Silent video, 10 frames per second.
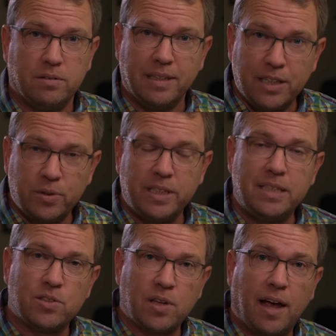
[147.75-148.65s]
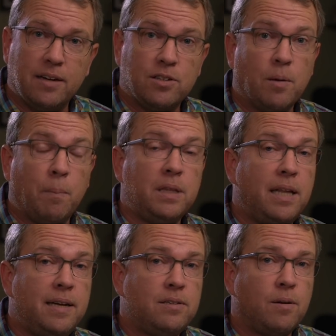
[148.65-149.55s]
literally designed to
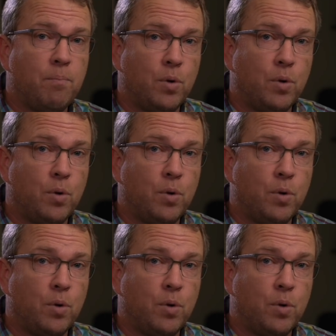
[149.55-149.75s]
blend